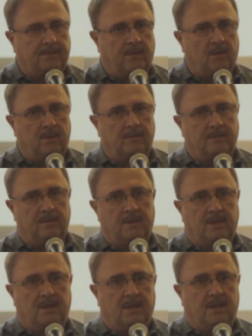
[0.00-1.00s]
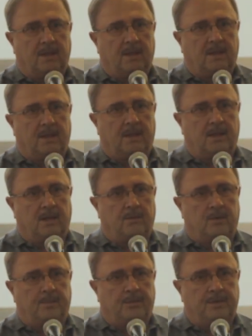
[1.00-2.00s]
forum, and I
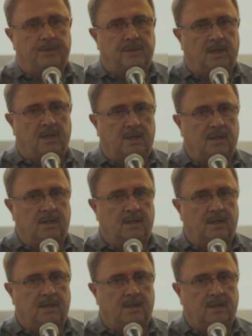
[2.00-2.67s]
would appreciate